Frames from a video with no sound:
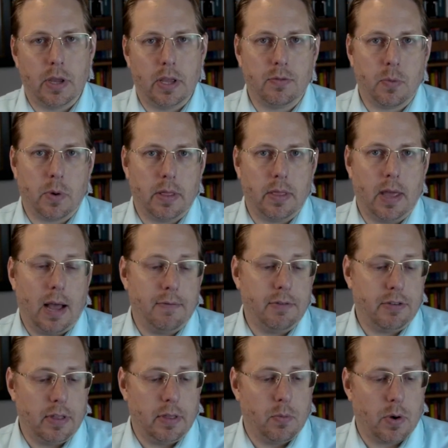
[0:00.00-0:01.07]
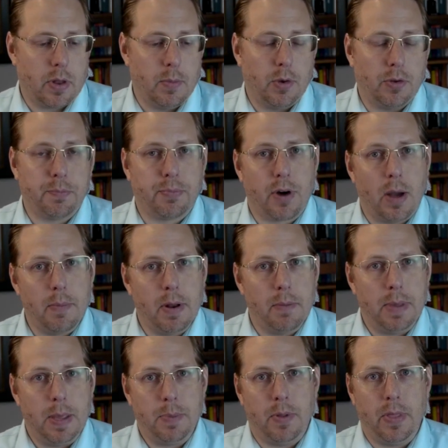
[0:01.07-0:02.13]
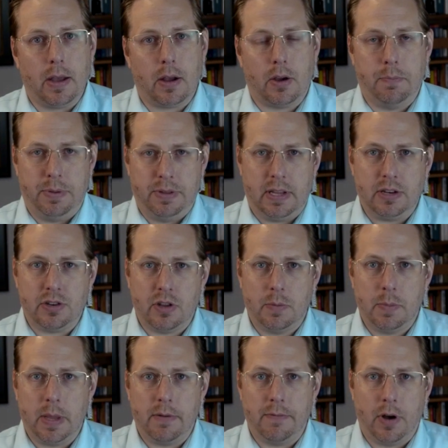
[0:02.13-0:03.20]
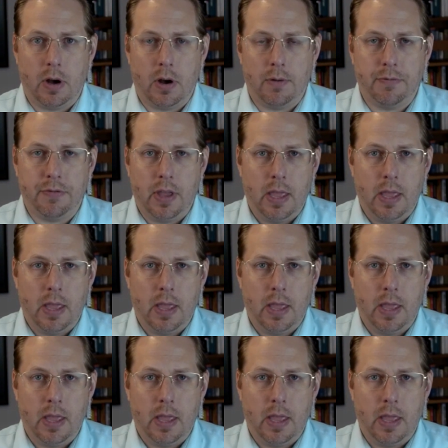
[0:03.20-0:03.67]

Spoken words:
He's obviously one of the most prominent people that could potentially be involved.